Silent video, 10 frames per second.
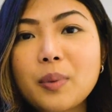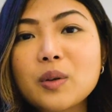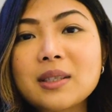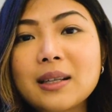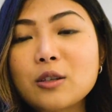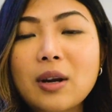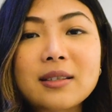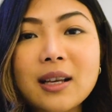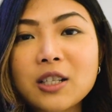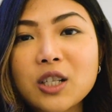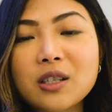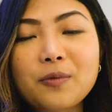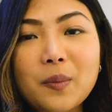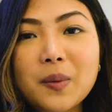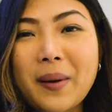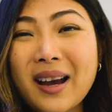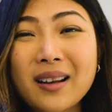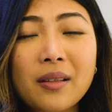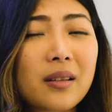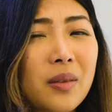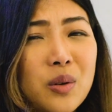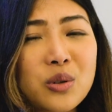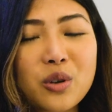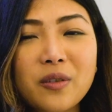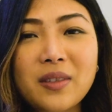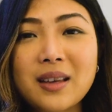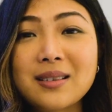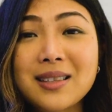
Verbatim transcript: posting transactions from the bank, those sort of things.